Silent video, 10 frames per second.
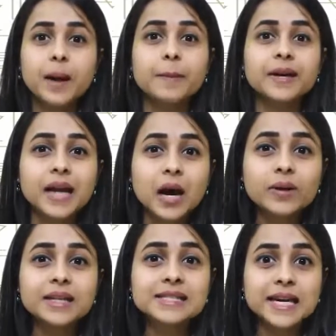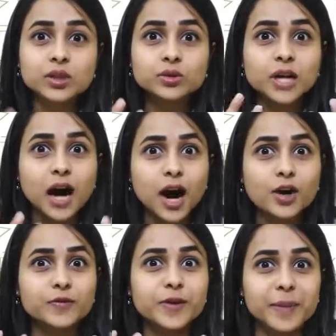But now let's get to the
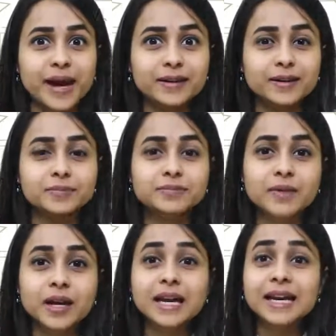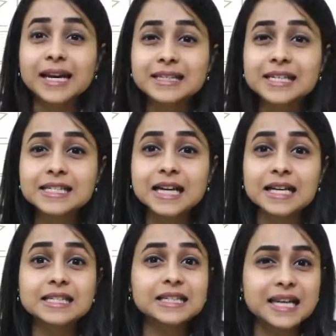heart of the matter. Let's
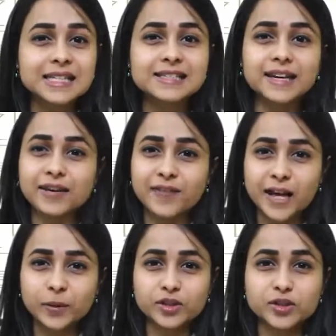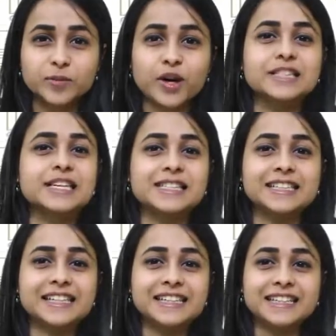discuss the testing and evaluation process in
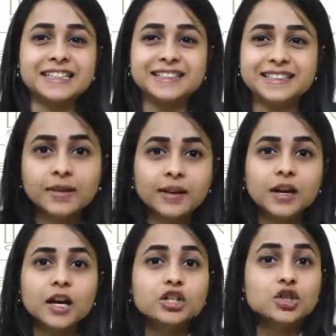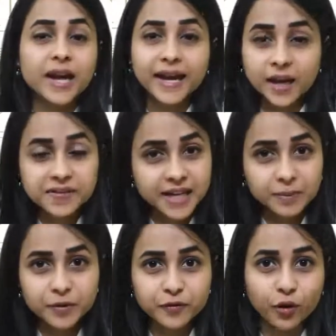detail. So like I
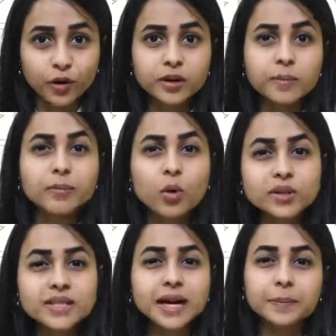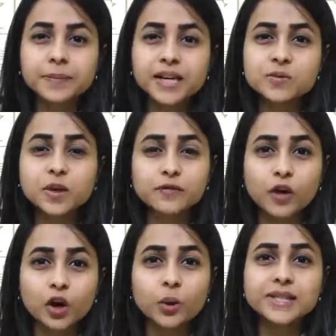said before, most companies will
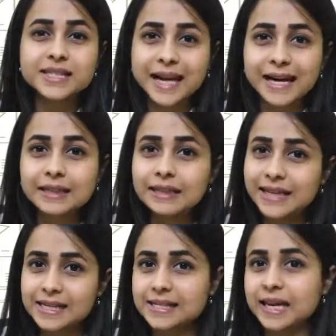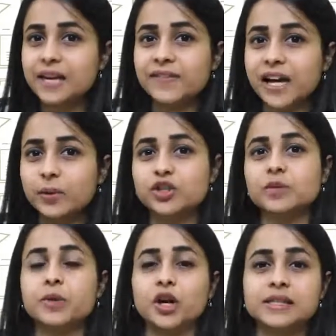follow a standard testing and
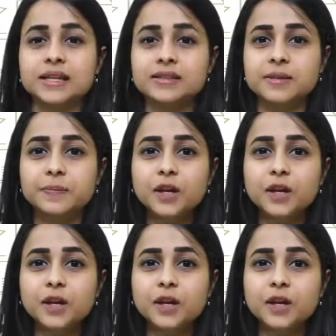evaluation process.